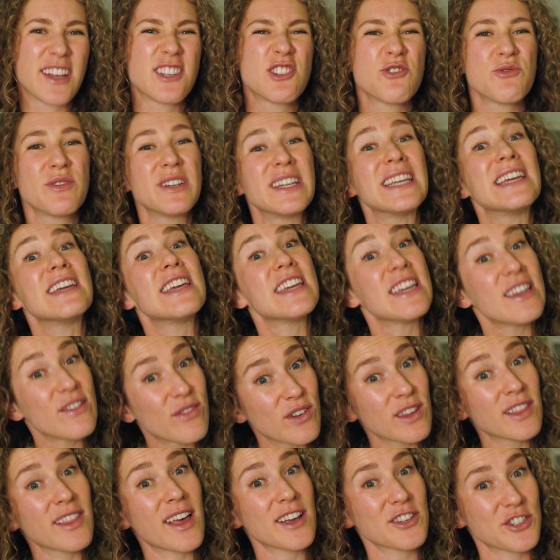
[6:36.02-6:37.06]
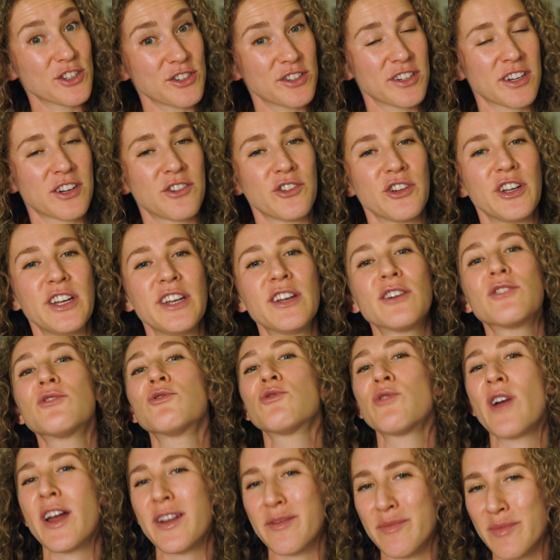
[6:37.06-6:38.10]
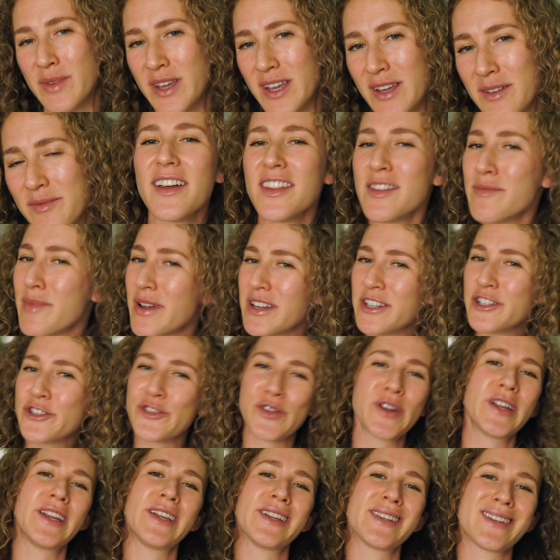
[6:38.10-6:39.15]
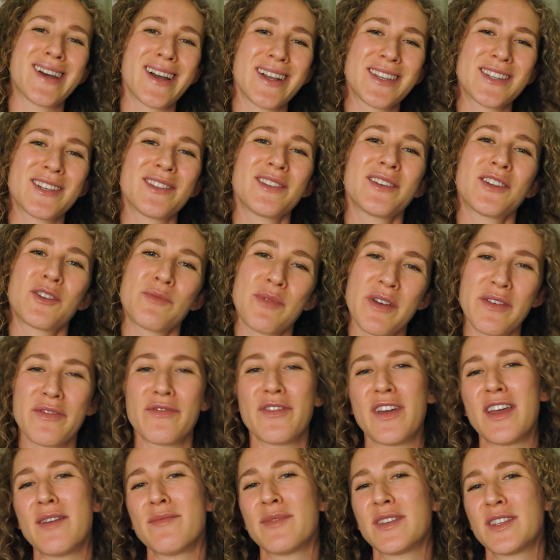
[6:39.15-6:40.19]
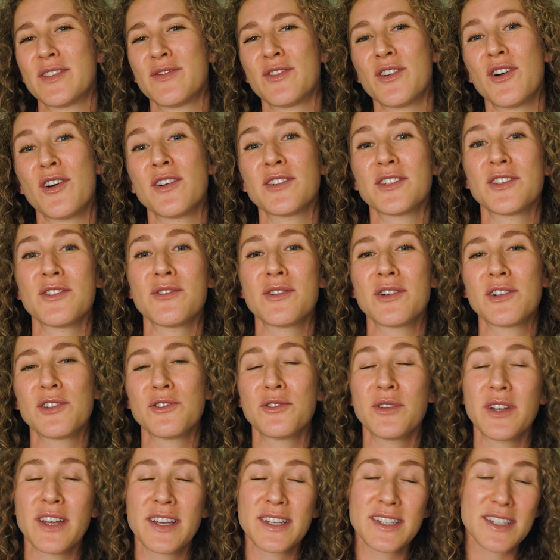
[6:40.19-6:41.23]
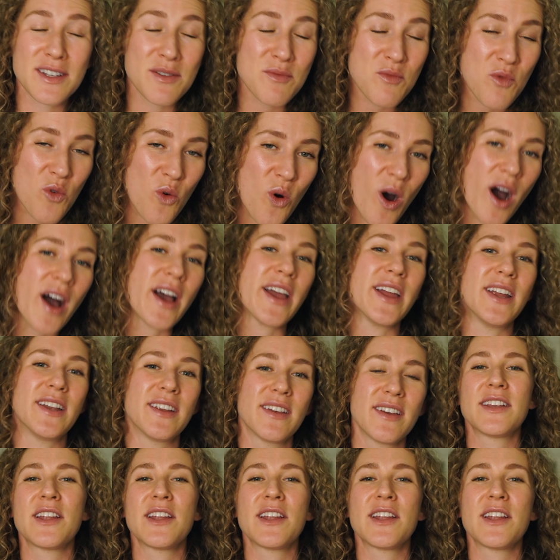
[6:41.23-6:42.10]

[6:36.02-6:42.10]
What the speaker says: and to an even lesser degree, red meat. And the Mediterranean diet's a little bit famous for also including some wine.